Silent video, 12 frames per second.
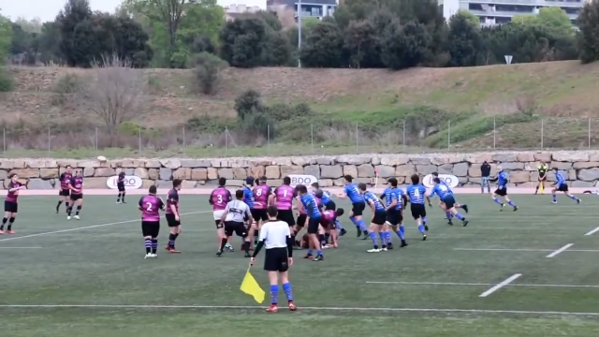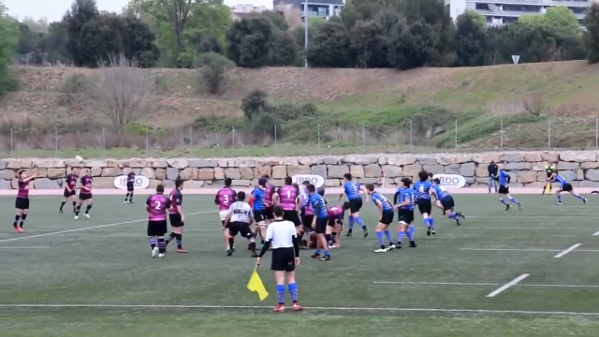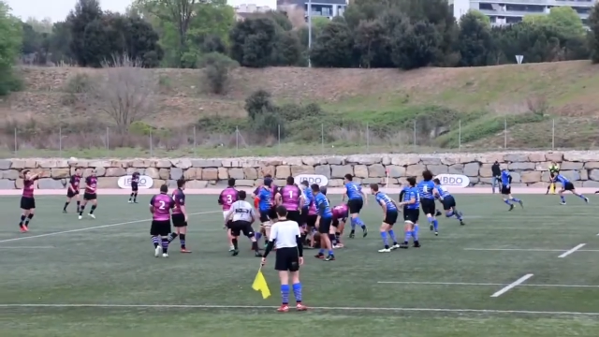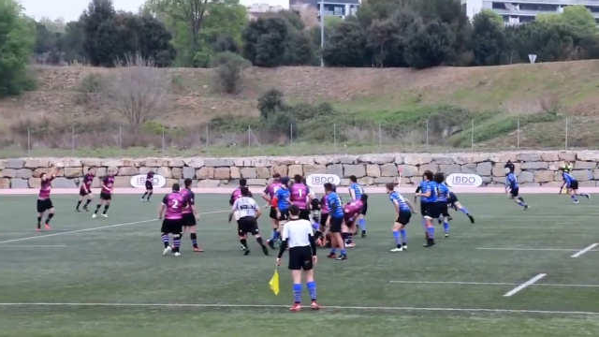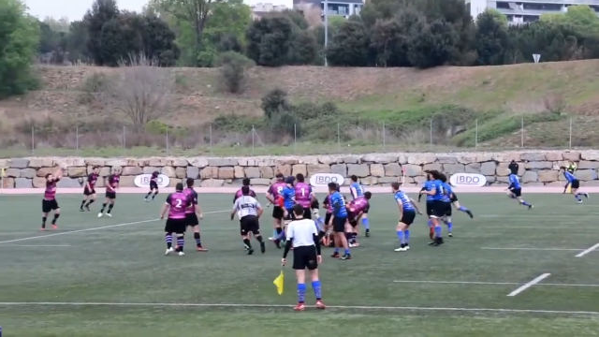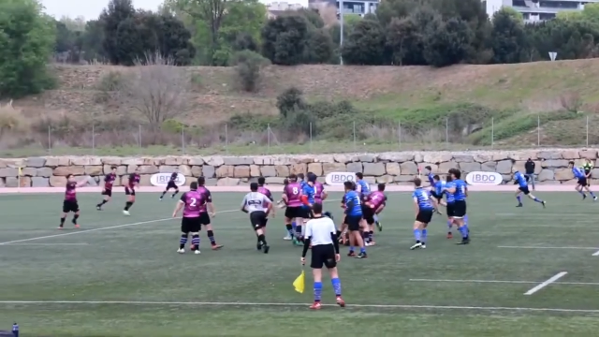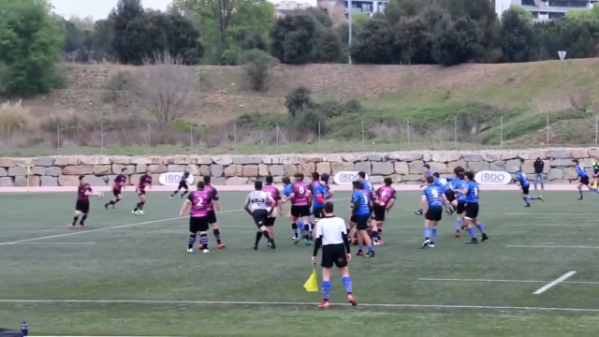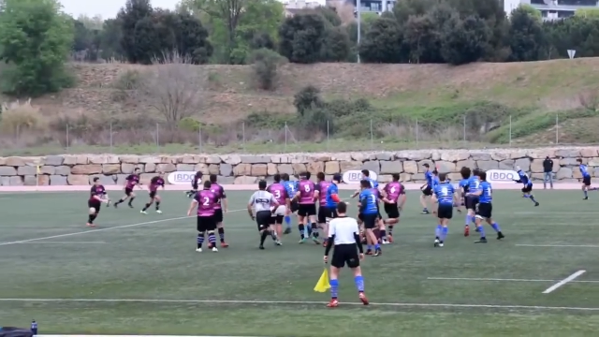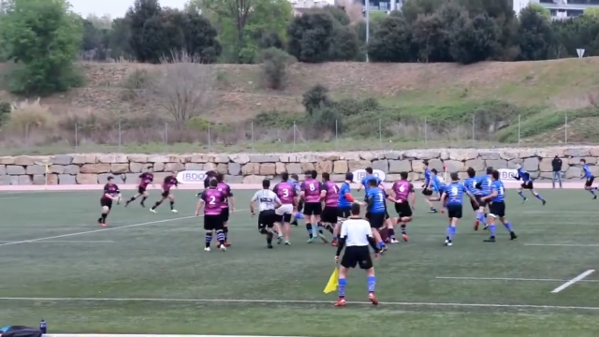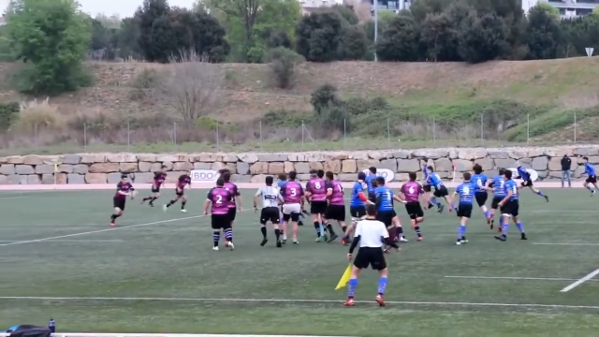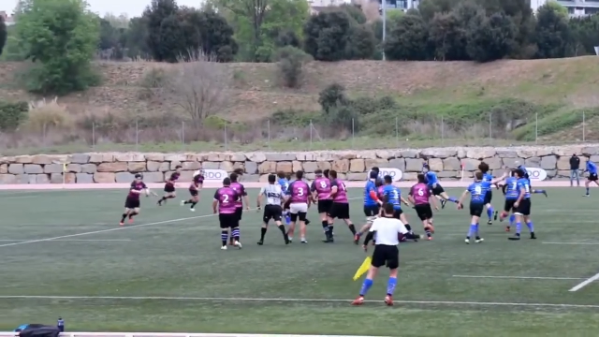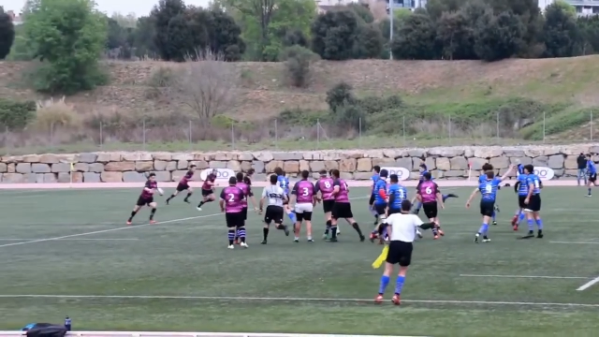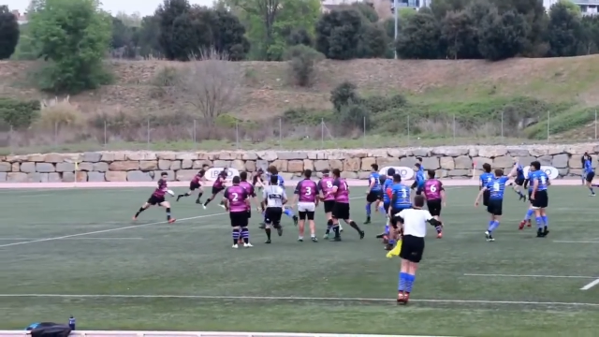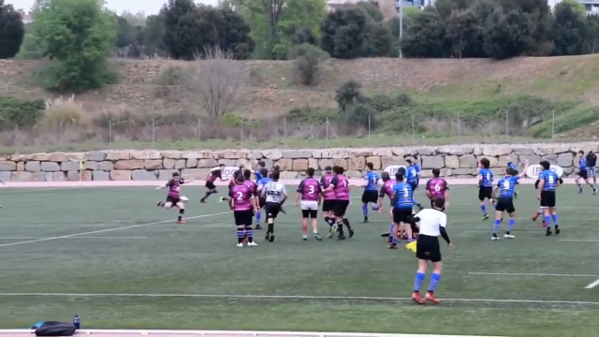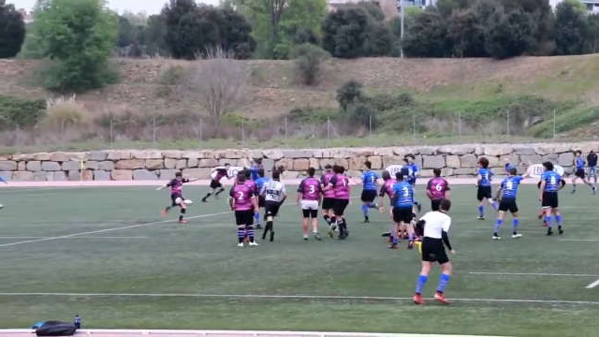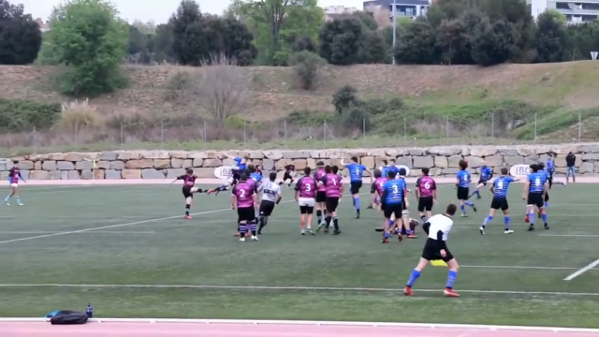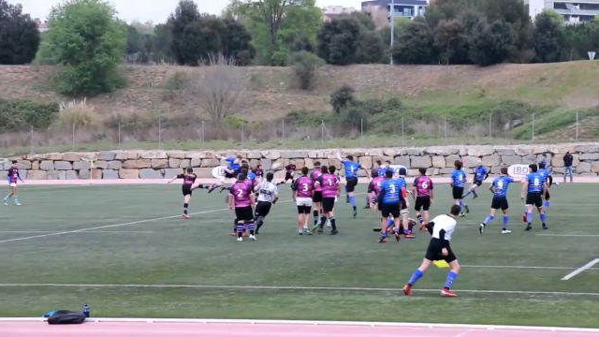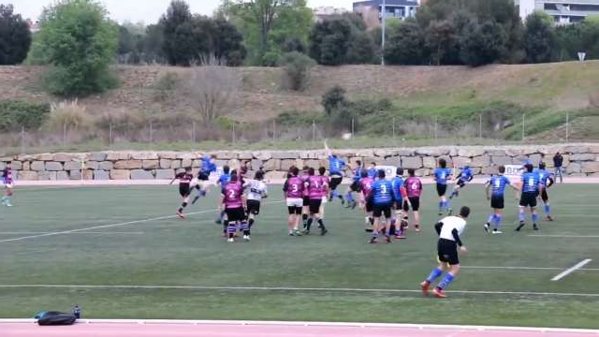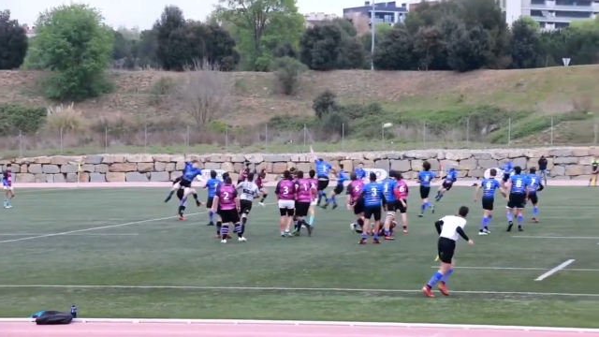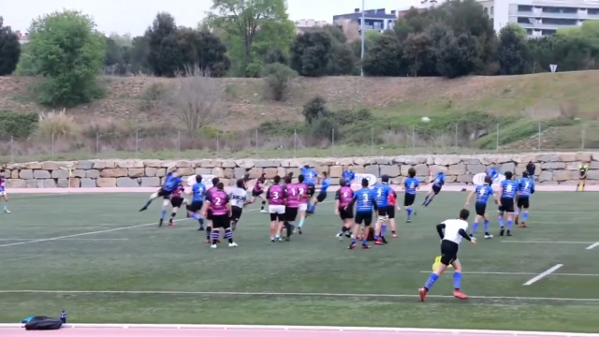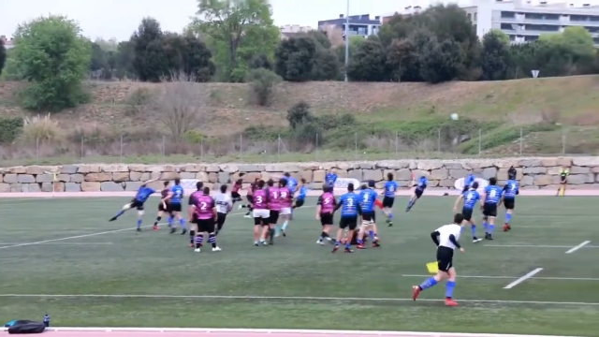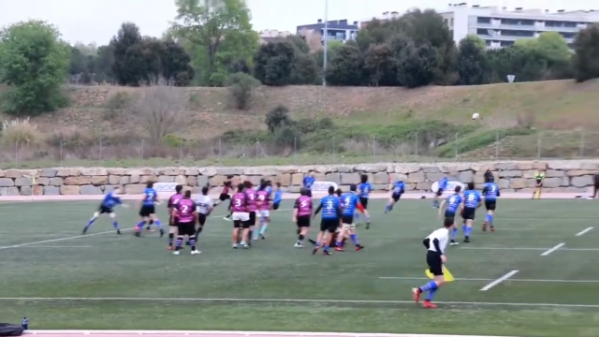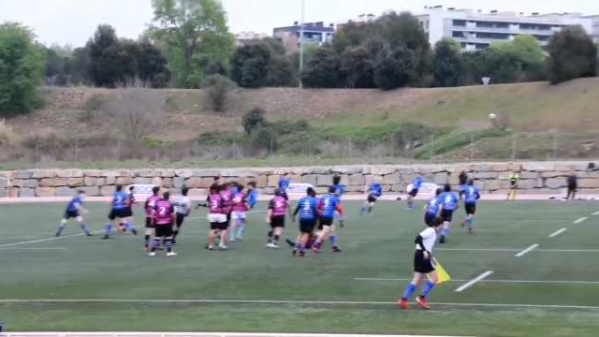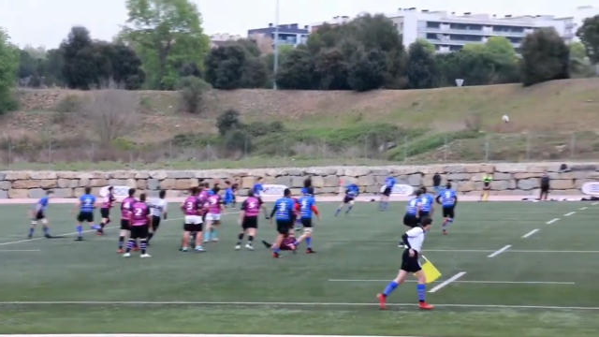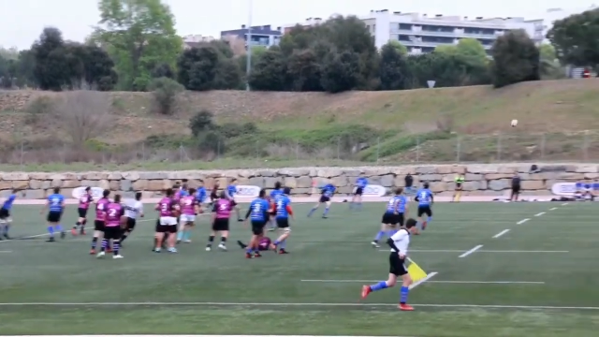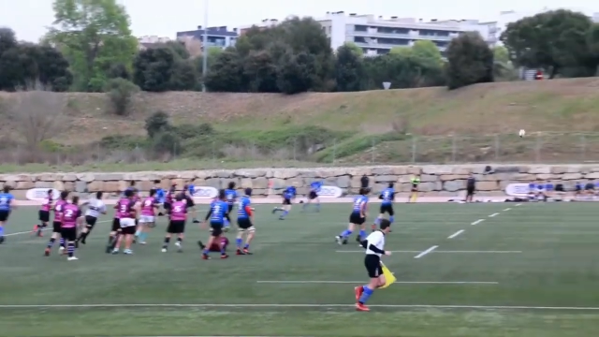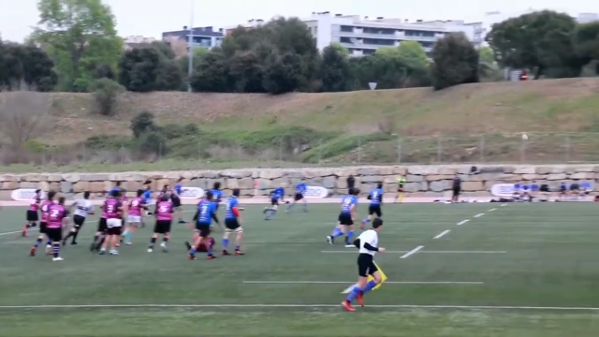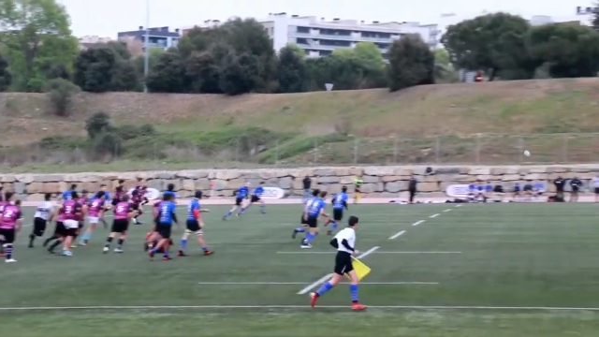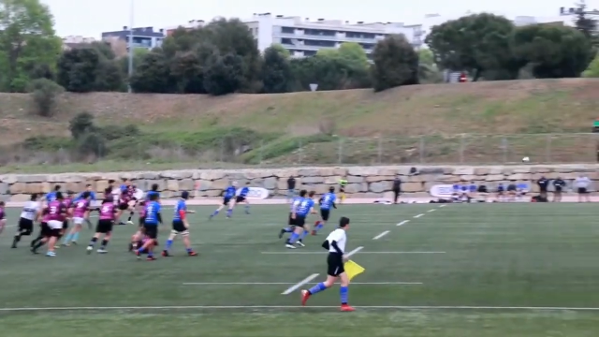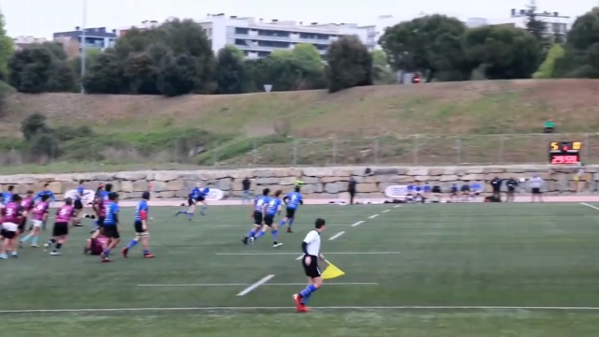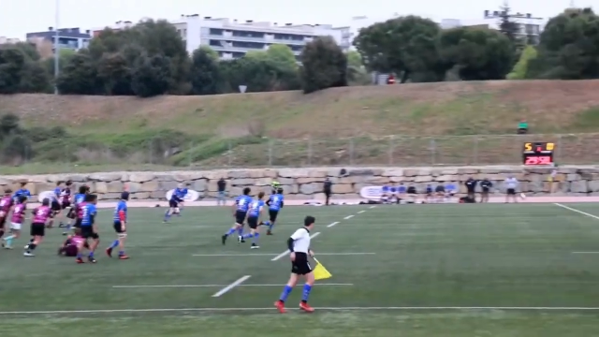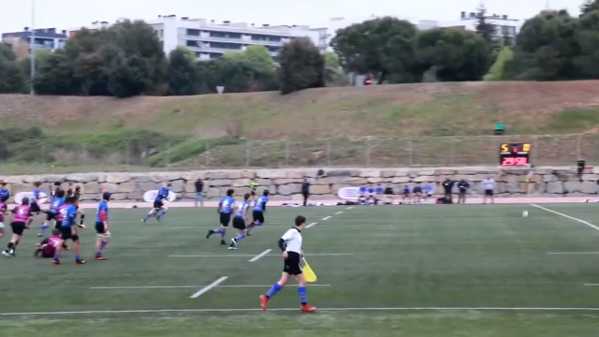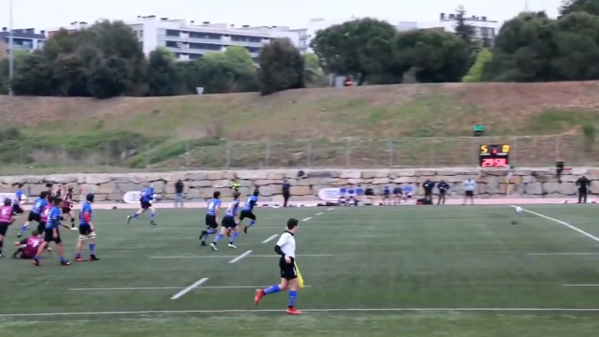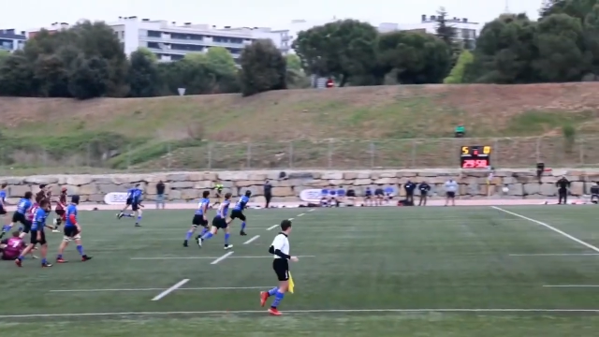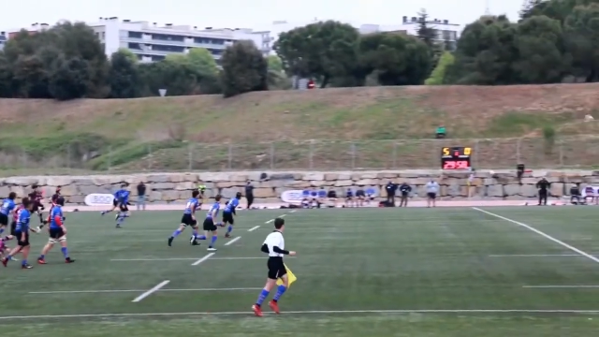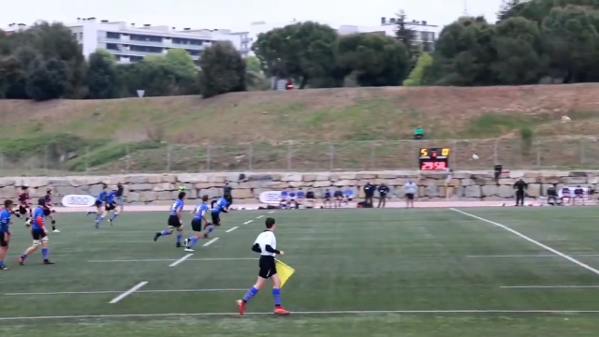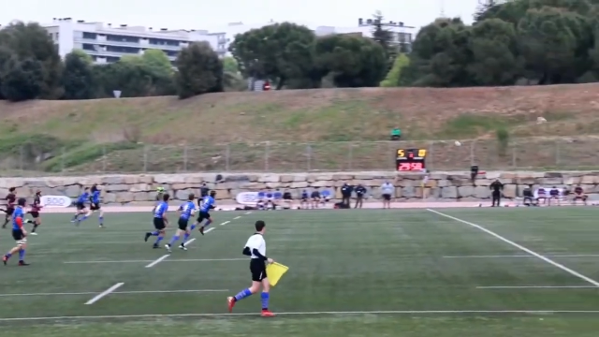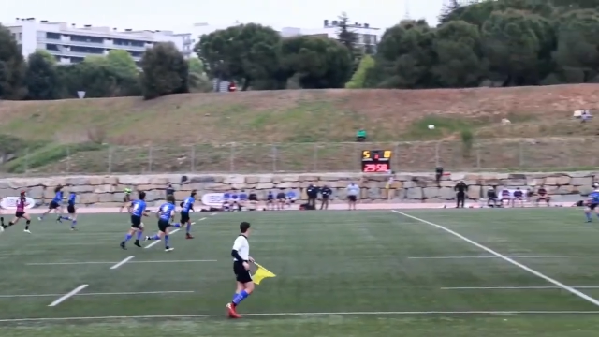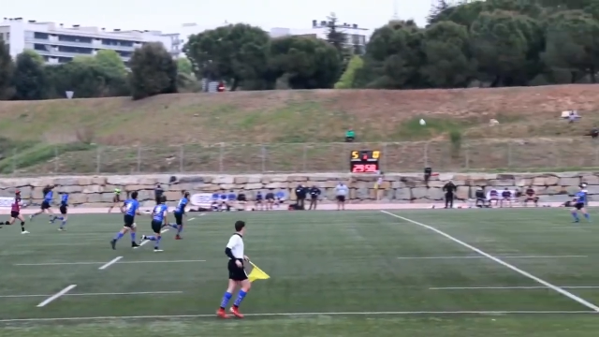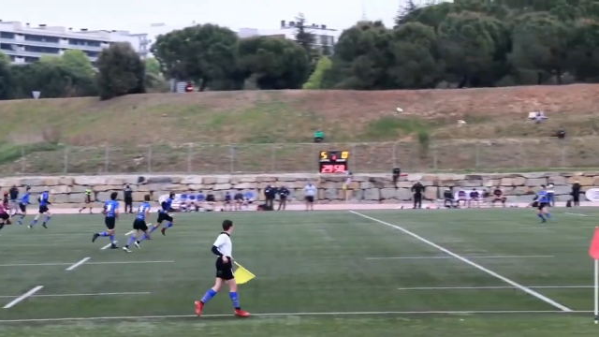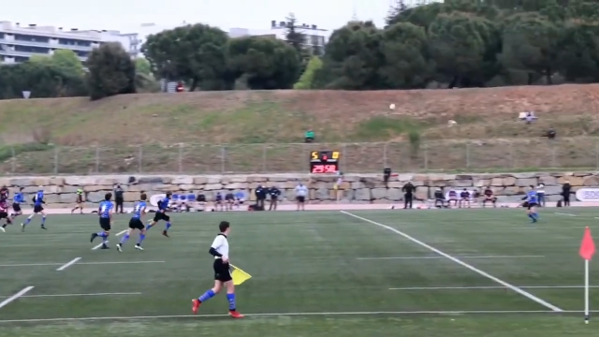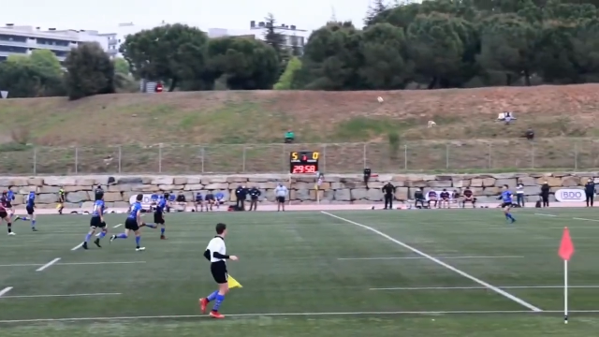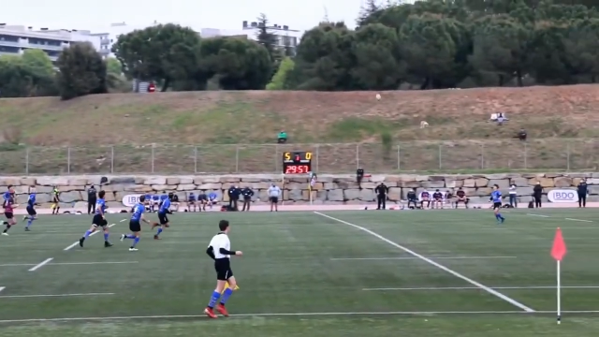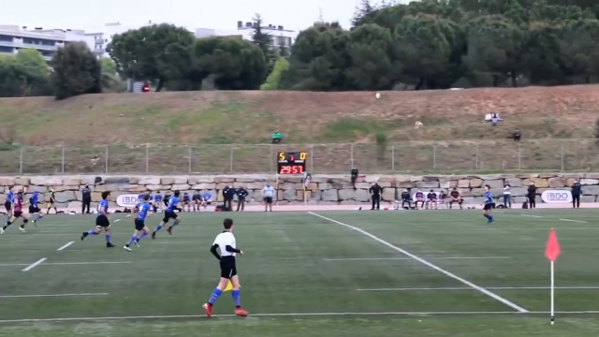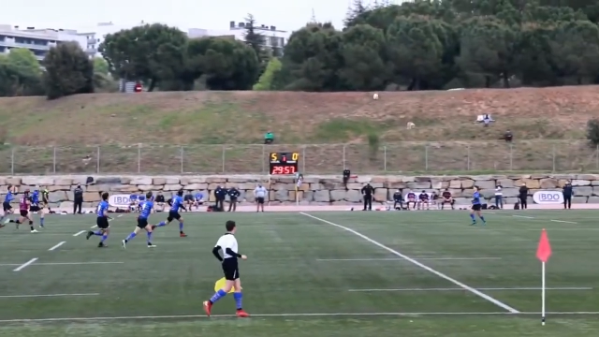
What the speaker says: [unreadable: no face in view]